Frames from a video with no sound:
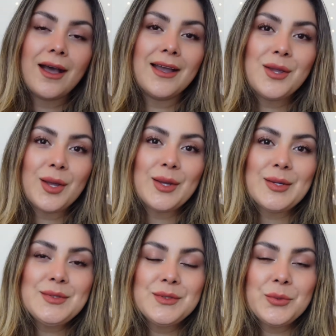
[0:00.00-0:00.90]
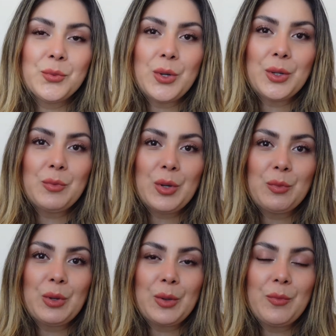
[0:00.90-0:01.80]
Hi guys, welcome,
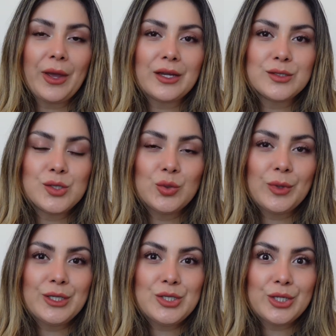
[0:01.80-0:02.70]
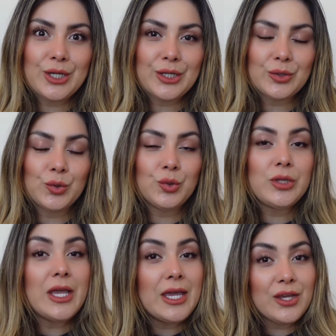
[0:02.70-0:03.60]
welcome, welcome back to my
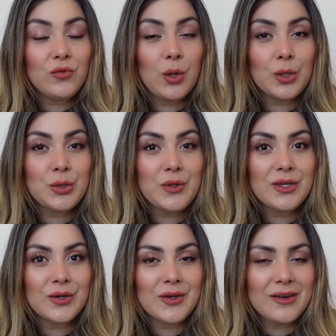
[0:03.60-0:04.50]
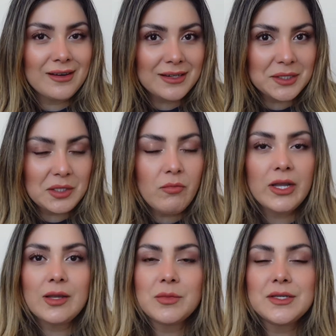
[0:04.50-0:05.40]
channel. If you are new here, hi, my
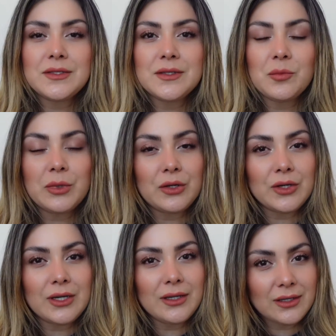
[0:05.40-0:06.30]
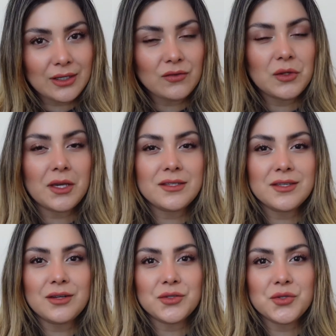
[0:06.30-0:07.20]
name is Mary and I give you guys
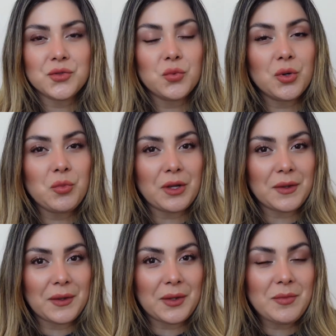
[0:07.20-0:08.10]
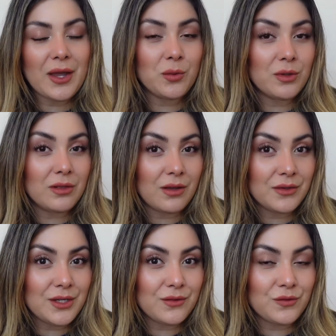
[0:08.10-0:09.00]
an extra warm welcome. I would love
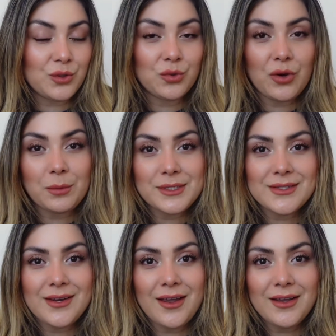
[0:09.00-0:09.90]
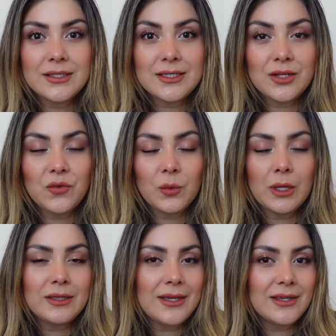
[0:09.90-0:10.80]
it if you grabbed a snack, stayed for a
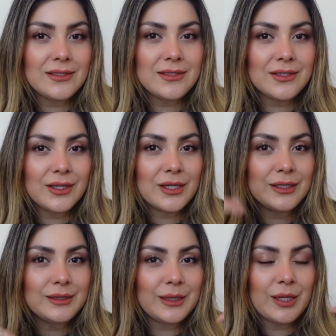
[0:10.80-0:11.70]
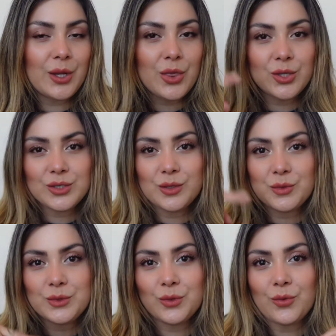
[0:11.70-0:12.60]
while and click the
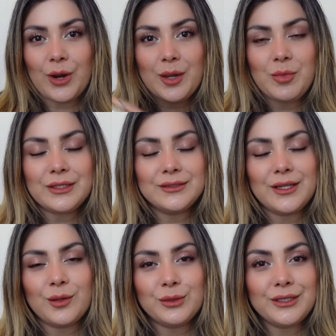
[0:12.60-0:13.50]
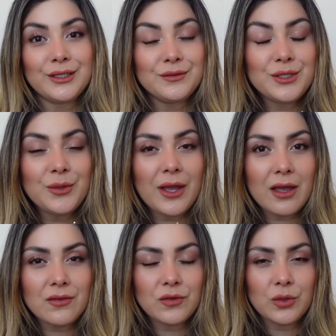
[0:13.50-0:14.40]
subscribe button. I would love to
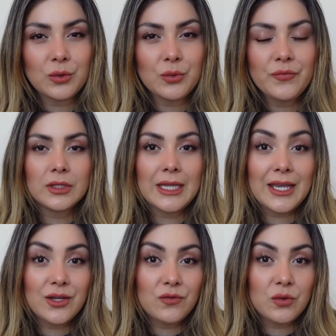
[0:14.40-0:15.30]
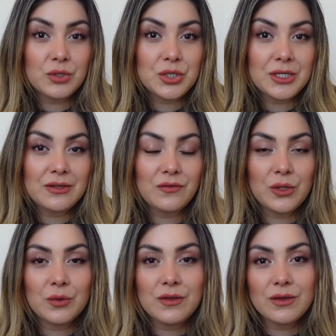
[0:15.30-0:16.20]
have you. And if you're a returning
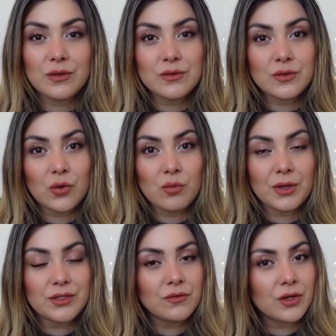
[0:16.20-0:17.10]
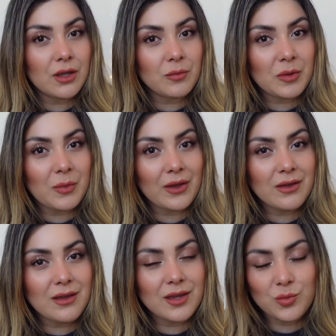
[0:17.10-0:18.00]
viewer, thank you so much for coming
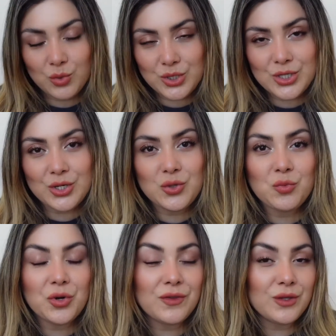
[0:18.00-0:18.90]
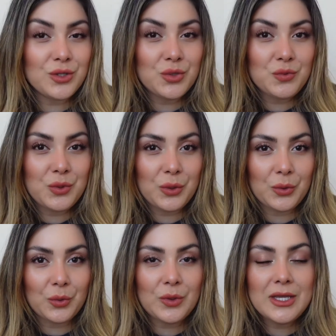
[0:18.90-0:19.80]
back. I appreciate you more than you
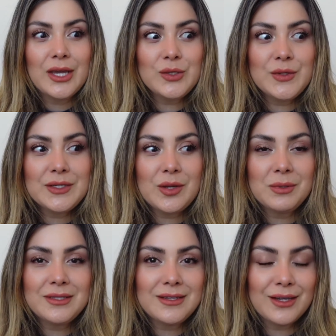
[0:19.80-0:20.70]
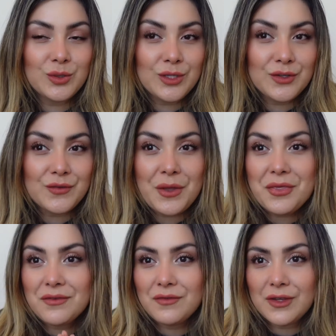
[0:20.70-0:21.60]
know. As you can tell by the title of
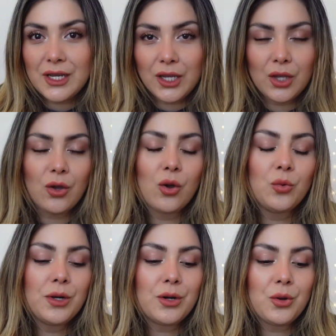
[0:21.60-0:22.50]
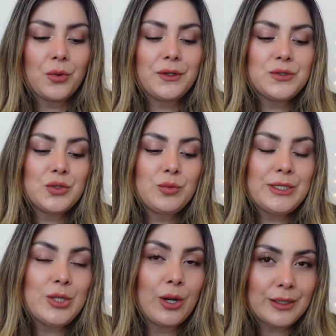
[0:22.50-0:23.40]
the video, we are going to be
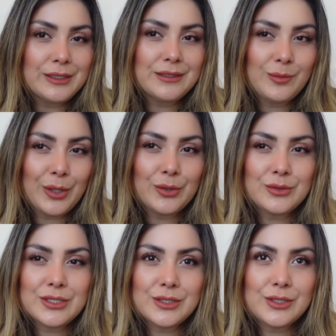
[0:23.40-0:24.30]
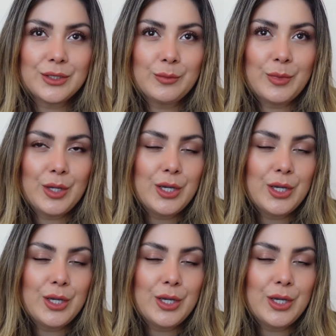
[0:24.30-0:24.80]
talking about some